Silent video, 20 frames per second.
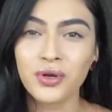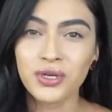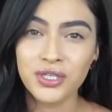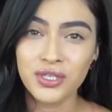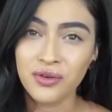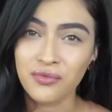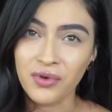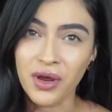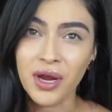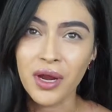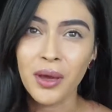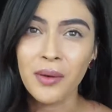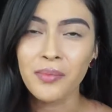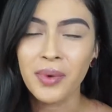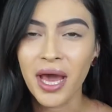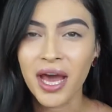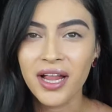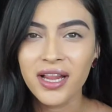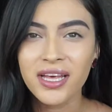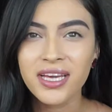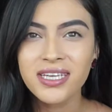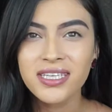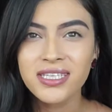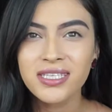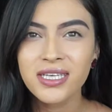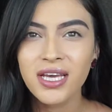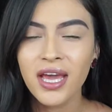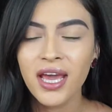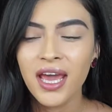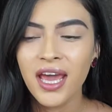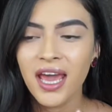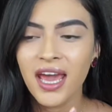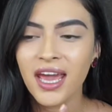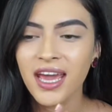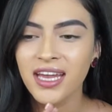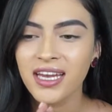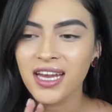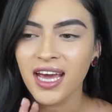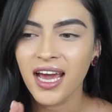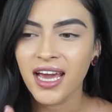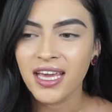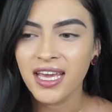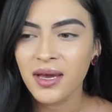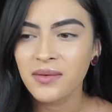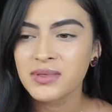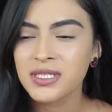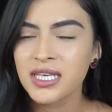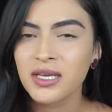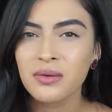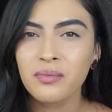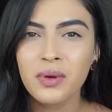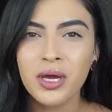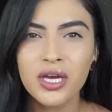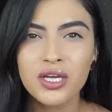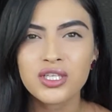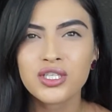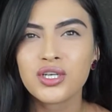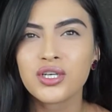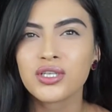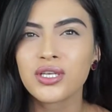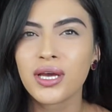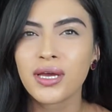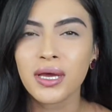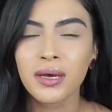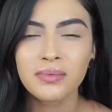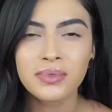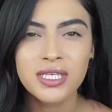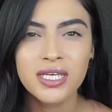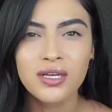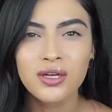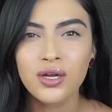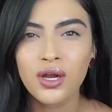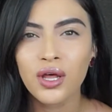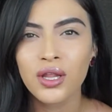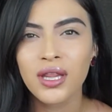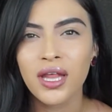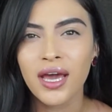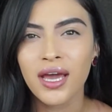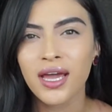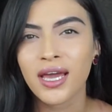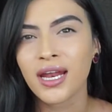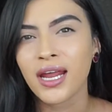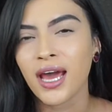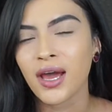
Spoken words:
to Run palette, and I kept seeing pictures, I kept seeing it online.